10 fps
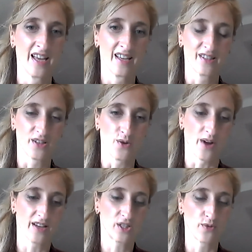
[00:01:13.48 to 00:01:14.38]
So
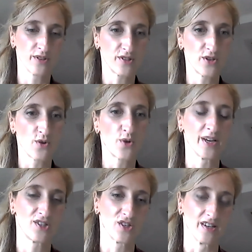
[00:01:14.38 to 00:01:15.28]
to answer your
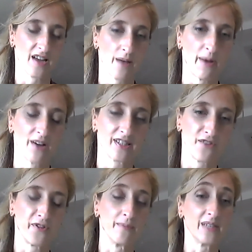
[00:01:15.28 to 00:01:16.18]
question about
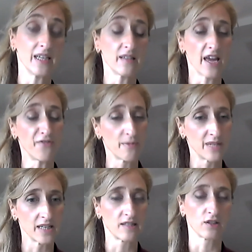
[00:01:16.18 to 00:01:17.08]
FMD,
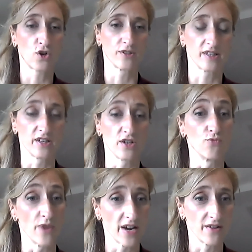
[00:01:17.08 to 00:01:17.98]
FMD is still considered a
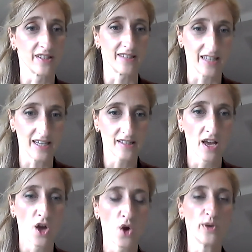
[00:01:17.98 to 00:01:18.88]
rare disease
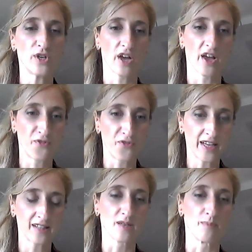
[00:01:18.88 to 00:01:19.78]
which
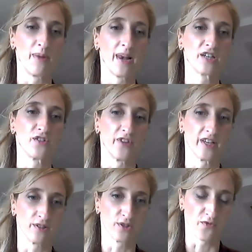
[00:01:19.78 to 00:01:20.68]
affects the blood
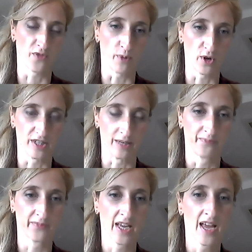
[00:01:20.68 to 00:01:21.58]
vessels of the body.
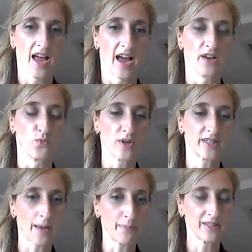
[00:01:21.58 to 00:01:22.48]
And what
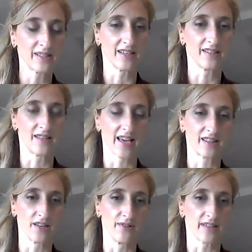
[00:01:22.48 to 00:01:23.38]
happens is that
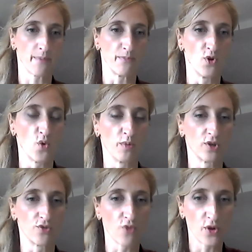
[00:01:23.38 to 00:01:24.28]
there is abnormal
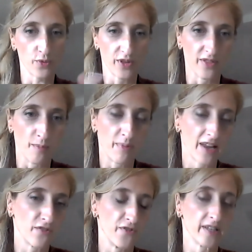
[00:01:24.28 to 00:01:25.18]
growth within the
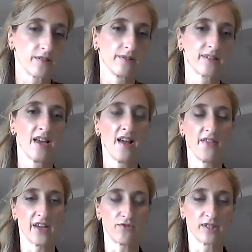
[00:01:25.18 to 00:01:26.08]
blood vessels
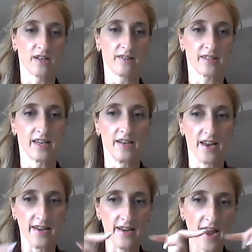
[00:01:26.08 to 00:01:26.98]
that results in
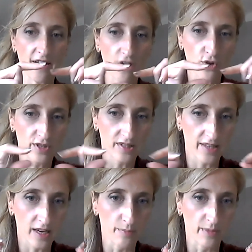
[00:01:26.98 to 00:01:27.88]
narrowed
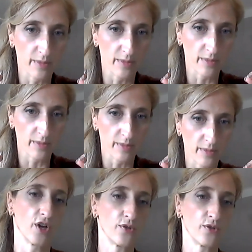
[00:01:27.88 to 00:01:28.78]
segments called
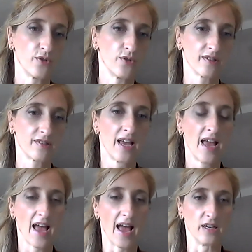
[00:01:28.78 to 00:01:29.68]
stenosis
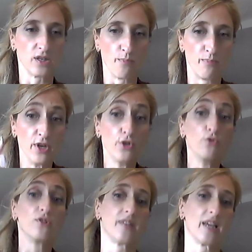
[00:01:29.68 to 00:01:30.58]
and ballooned
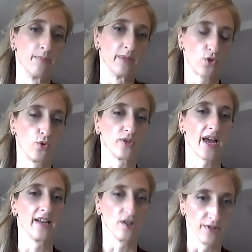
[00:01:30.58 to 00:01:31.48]
segments called
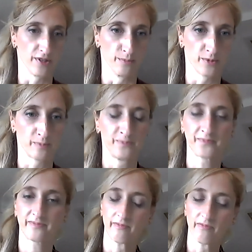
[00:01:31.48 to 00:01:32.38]
aneurysms.
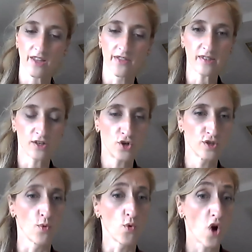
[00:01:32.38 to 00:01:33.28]
This occurs
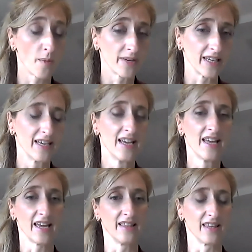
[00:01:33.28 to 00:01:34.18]
more commonly
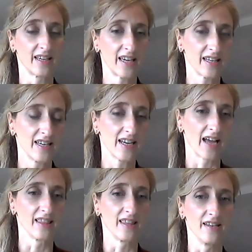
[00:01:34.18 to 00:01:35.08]
in the kidney
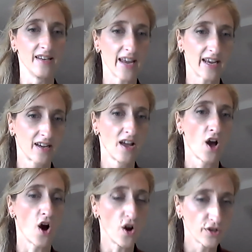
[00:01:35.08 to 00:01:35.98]
and the neck
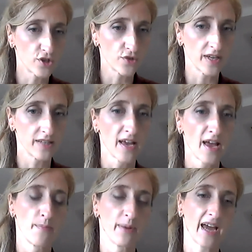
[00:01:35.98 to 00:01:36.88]
arteries,
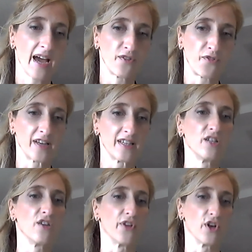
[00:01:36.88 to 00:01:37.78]
but can affect any
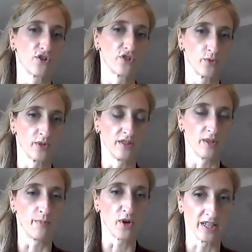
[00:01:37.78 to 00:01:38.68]
of the arteries within the
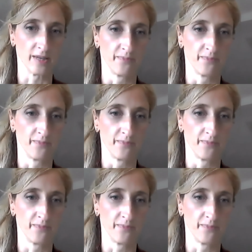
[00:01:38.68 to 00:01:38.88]
body.